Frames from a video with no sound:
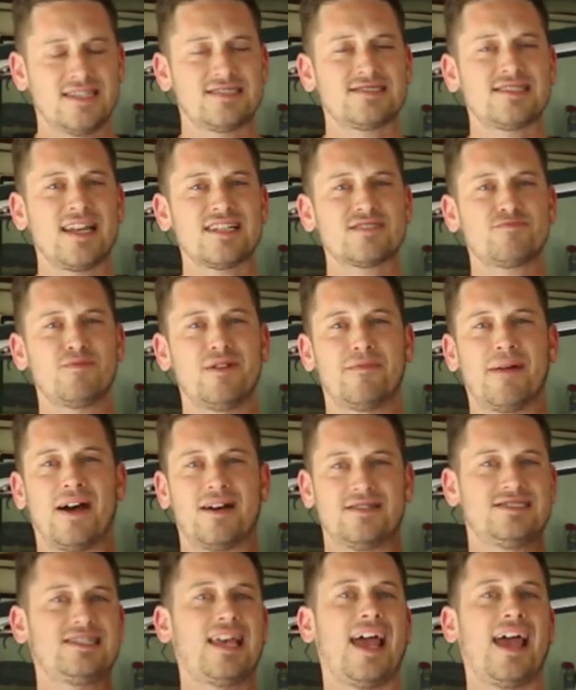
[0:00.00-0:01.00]
this takes me
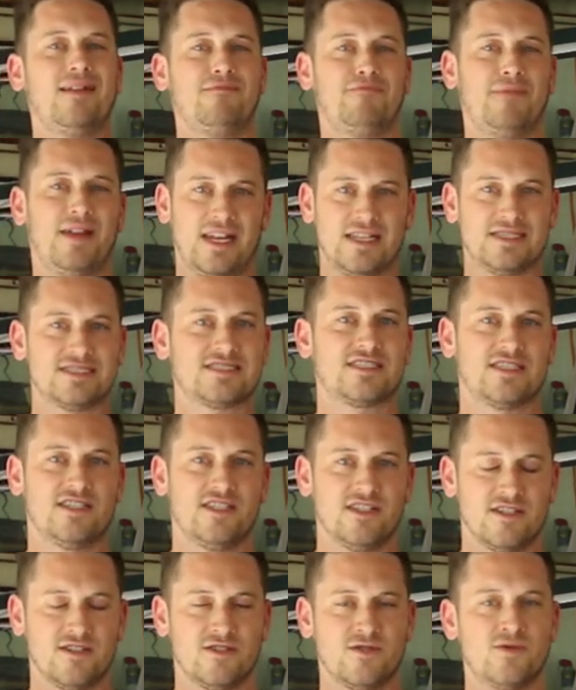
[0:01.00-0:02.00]
about 10 minutes to
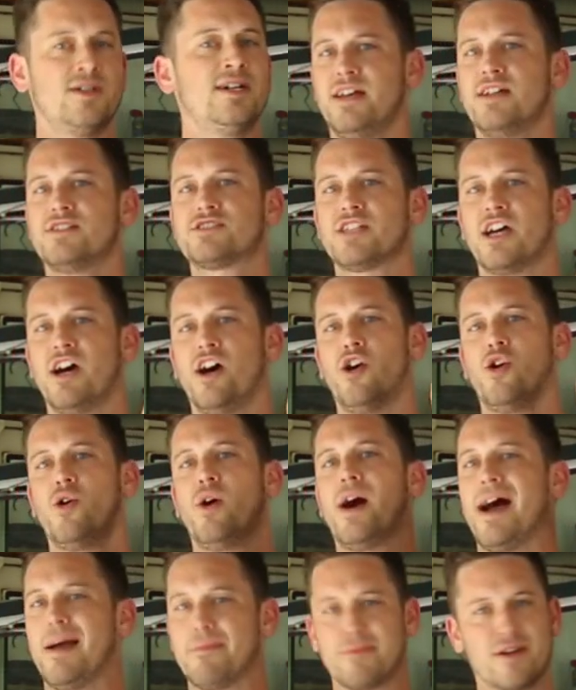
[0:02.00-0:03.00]
do. So
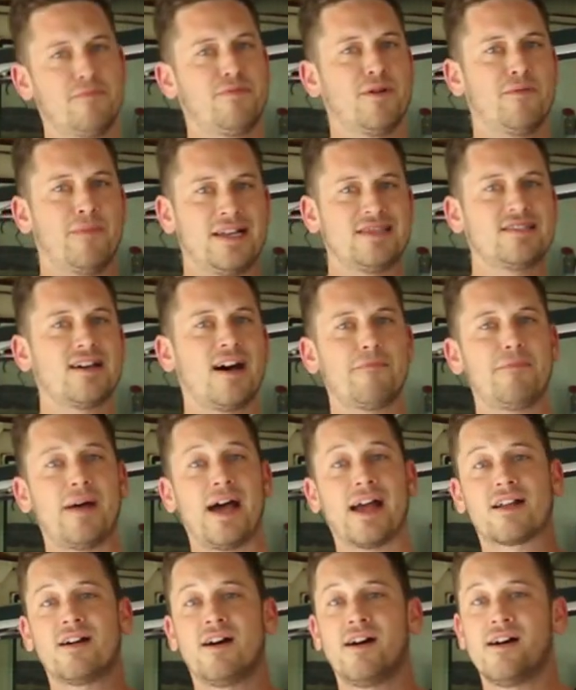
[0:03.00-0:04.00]
I'm gonna put my top
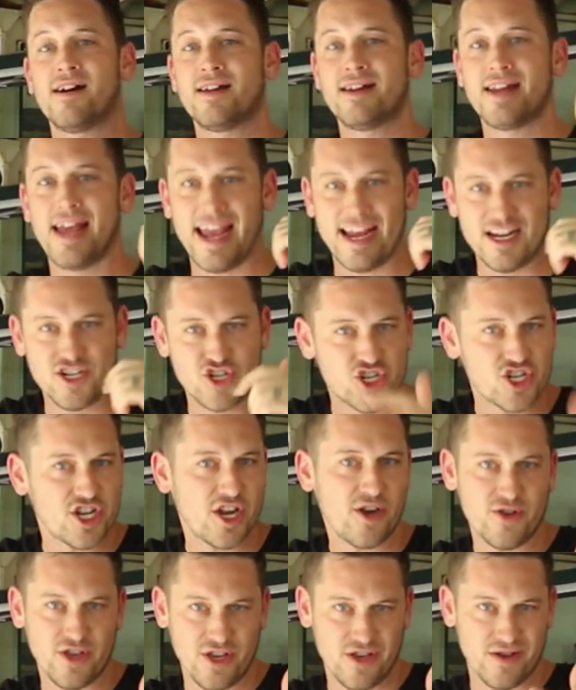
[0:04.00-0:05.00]
back on and
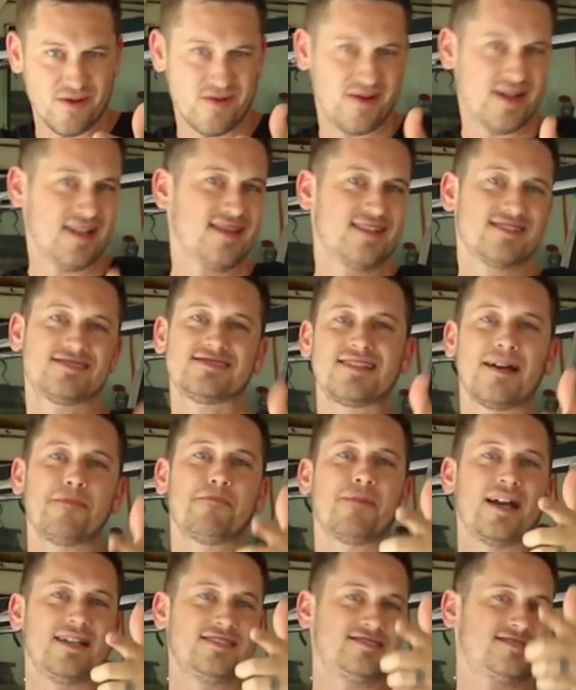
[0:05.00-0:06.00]
show you the
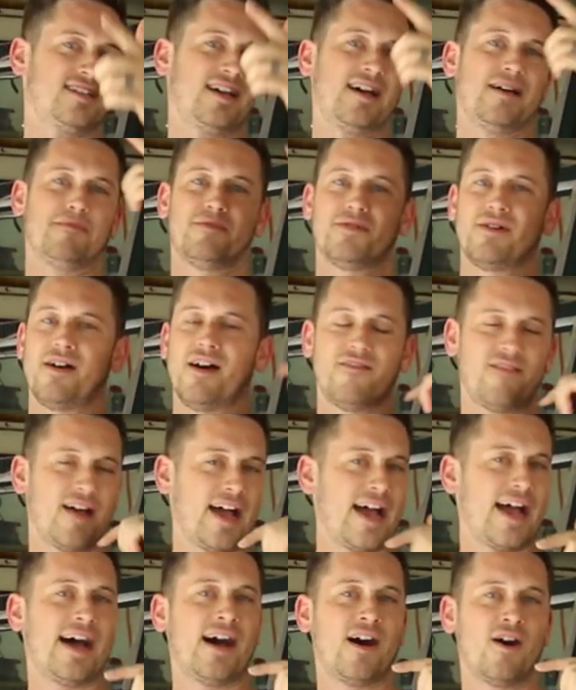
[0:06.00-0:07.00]
step-by-step of
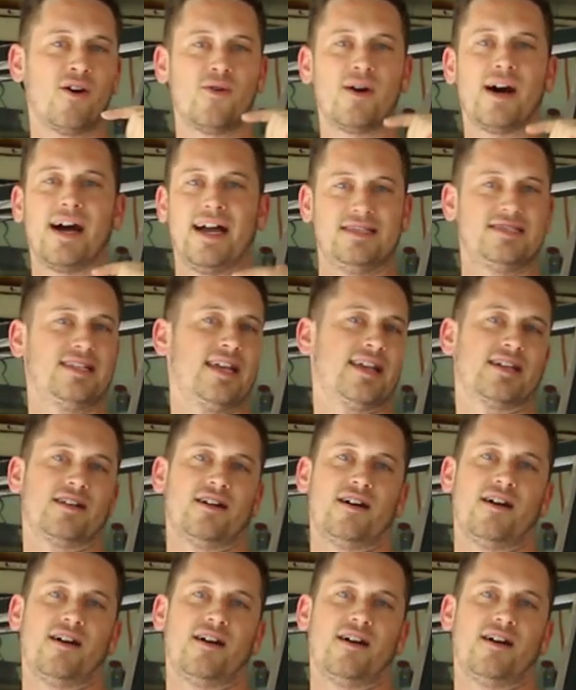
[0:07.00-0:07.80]
how I take it